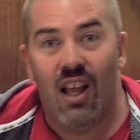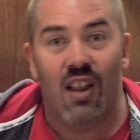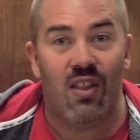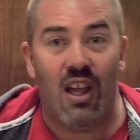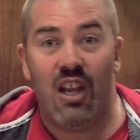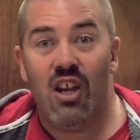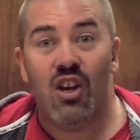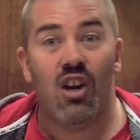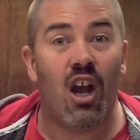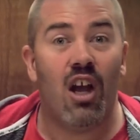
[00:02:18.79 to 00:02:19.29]

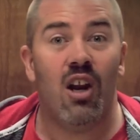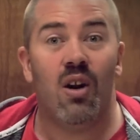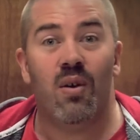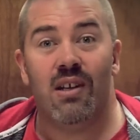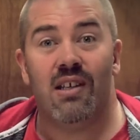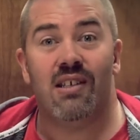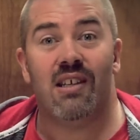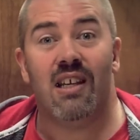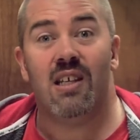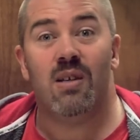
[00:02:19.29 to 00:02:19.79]
then you're going to
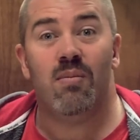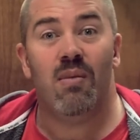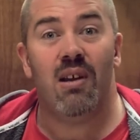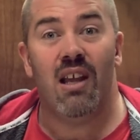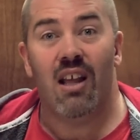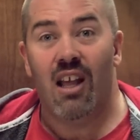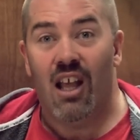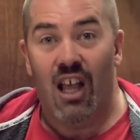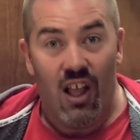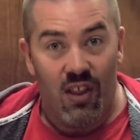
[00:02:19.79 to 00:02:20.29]
assist me,
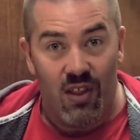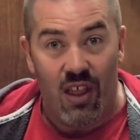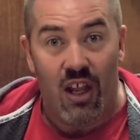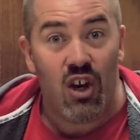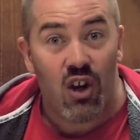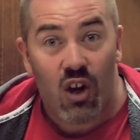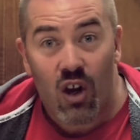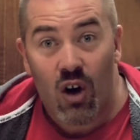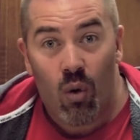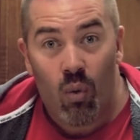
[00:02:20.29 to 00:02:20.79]
then
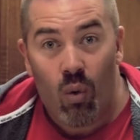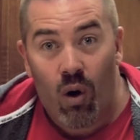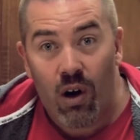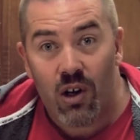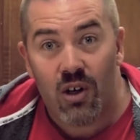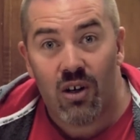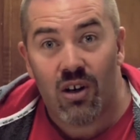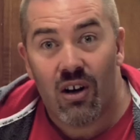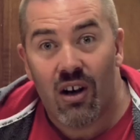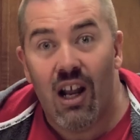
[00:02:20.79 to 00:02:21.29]
you're going to
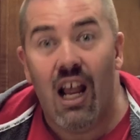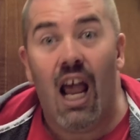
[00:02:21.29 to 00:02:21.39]
watch,